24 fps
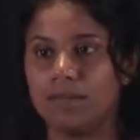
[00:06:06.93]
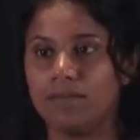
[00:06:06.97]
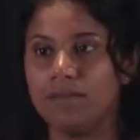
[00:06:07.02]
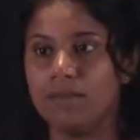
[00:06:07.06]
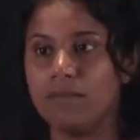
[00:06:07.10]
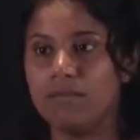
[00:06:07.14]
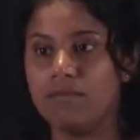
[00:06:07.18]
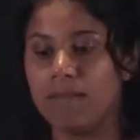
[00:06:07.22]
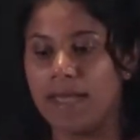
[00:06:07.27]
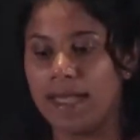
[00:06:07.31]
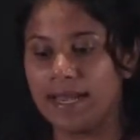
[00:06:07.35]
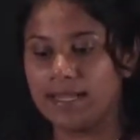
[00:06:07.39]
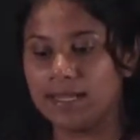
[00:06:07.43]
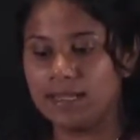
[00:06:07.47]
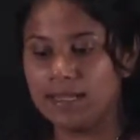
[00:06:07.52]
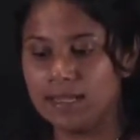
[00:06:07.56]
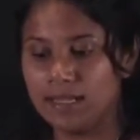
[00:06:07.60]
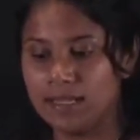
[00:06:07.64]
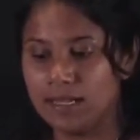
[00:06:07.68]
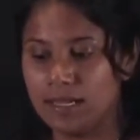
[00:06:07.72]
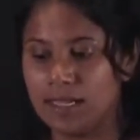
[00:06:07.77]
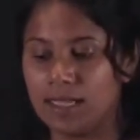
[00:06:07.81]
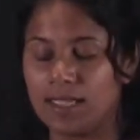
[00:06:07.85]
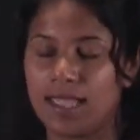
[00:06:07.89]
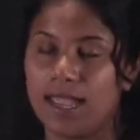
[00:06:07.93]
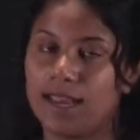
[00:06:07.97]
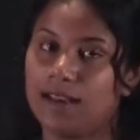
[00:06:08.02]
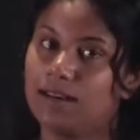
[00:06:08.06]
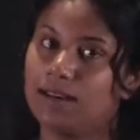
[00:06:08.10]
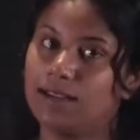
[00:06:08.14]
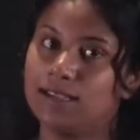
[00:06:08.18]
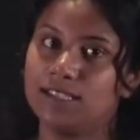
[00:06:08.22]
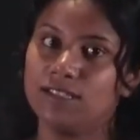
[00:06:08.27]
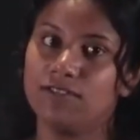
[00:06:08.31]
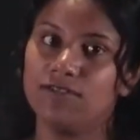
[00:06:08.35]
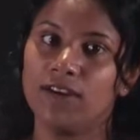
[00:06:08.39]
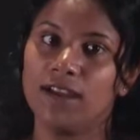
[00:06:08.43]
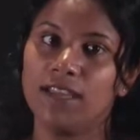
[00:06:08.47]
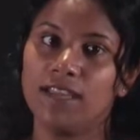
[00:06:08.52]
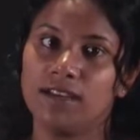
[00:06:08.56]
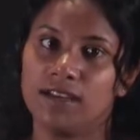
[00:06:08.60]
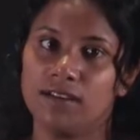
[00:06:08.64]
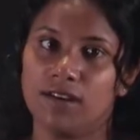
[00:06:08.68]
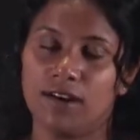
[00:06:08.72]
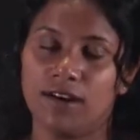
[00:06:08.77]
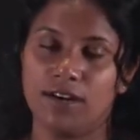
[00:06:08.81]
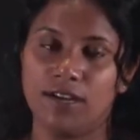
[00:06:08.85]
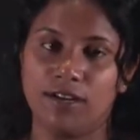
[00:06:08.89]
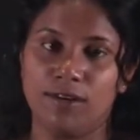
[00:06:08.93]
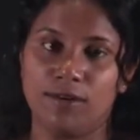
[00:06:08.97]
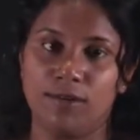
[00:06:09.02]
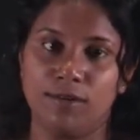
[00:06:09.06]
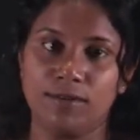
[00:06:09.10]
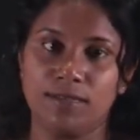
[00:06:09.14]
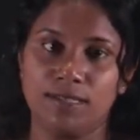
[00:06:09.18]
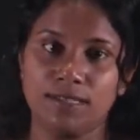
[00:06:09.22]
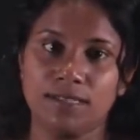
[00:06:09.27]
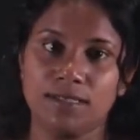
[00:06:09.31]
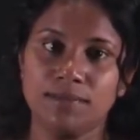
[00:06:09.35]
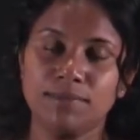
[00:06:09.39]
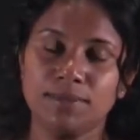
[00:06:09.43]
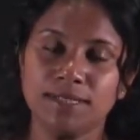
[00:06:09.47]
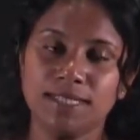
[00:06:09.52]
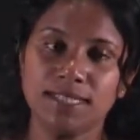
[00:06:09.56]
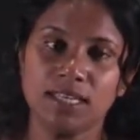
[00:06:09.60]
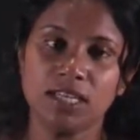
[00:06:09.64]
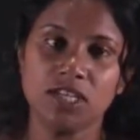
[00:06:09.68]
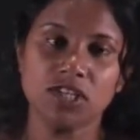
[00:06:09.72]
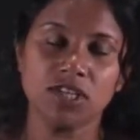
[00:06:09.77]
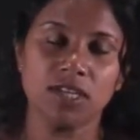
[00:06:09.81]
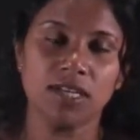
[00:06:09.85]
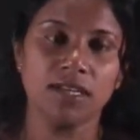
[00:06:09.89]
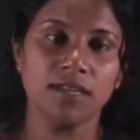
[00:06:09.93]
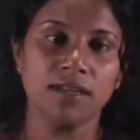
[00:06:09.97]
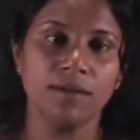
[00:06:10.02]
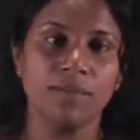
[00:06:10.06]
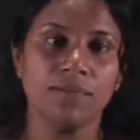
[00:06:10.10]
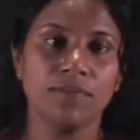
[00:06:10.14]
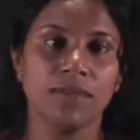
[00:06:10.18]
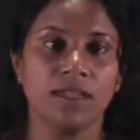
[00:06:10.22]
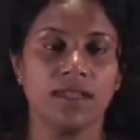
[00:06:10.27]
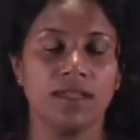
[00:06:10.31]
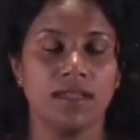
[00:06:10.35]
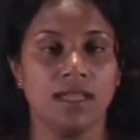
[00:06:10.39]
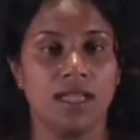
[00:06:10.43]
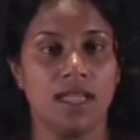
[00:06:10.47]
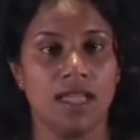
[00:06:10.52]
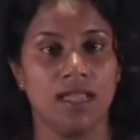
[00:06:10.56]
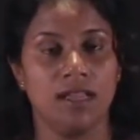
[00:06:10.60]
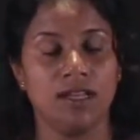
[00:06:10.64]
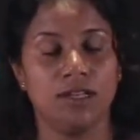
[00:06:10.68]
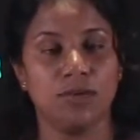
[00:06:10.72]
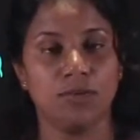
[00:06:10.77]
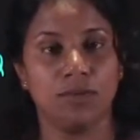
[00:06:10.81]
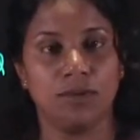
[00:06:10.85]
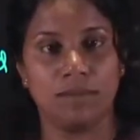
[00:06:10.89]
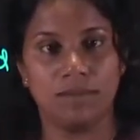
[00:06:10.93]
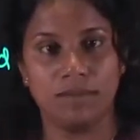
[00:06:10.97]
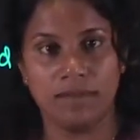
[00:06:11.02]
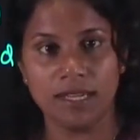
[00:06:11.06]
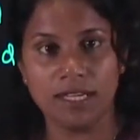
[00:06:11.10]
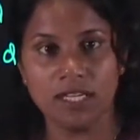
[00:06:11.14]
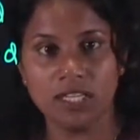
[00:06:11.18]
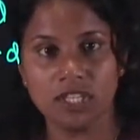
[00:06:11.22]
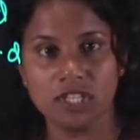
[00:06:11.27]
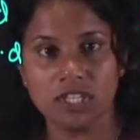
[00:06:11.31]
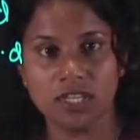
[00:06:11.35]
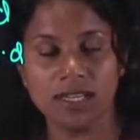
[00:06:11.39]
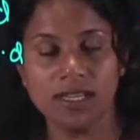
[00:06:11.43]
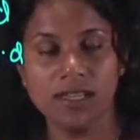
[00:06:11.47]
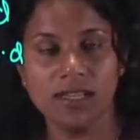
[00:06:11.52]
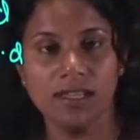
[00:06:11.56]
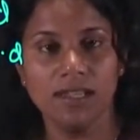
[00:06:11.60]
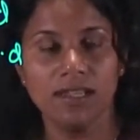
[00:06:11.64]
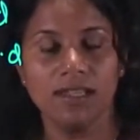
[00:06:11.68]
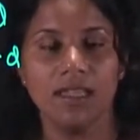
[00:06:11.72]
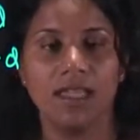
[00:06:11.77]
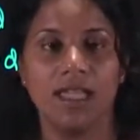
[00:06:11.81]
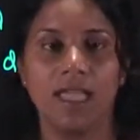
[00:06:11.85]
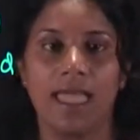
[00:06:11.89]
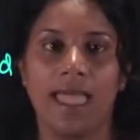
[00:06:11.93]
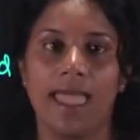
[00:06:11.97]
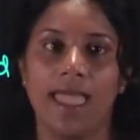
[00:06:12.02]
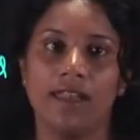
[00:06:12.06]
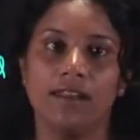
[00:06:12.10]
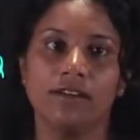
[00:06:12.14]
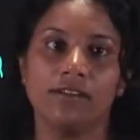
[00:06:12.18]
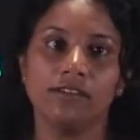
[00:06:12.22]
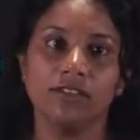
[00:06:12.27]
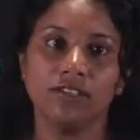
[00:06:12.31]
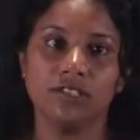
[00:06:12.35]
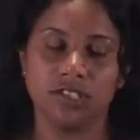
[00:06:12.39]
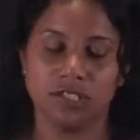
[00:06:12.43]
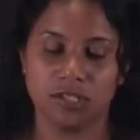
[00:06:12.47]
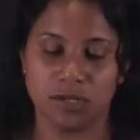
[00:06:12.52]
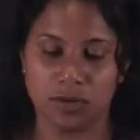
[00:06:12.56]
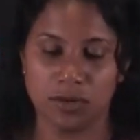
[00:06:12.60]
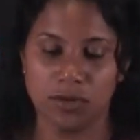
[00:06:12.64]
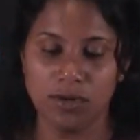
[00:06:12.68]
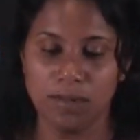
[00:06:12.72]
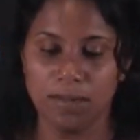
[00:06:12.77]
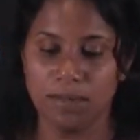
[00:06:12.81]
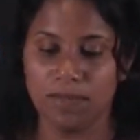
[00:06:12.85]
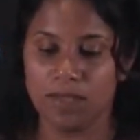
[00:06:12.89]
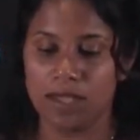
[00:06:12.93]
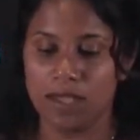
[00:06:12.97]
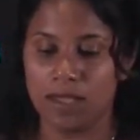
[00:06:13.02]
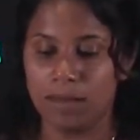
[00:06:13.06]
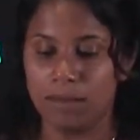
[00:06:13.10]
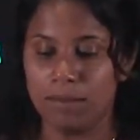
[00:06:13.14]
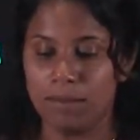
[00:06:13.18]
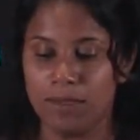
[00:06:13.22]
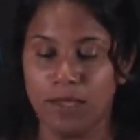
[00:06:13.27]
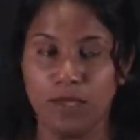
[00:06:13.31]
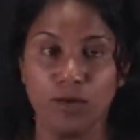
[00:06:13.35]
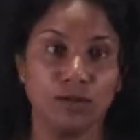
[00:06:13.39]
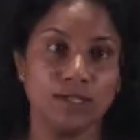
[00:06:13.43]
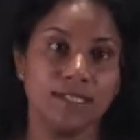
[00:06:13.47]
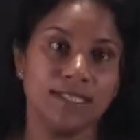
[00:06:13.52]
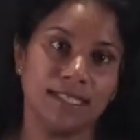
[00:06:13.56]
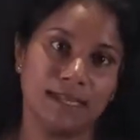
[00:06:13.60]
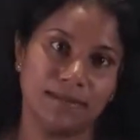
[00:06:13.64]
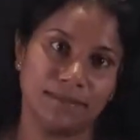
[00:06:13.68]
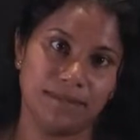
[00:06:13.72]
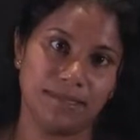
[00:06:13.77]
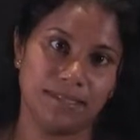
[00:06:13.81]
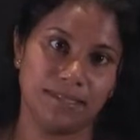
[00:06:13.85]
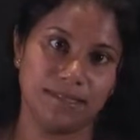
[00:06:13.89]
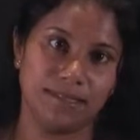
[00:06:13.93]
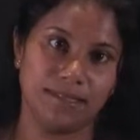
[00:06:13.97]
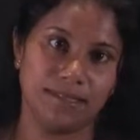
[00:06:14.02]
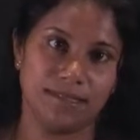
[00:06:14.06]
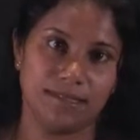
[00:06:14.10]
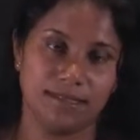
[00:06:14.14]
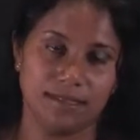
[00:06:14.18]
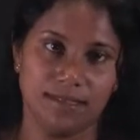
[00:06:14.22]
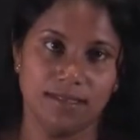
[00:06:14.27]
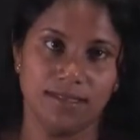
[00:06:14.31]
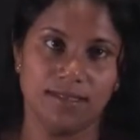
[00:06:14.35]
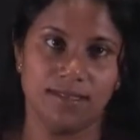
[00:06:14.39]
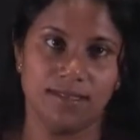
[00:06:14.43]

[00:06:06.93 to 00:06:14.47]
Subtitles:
Matter can classify according to its composition into a mixture and also a pure substance.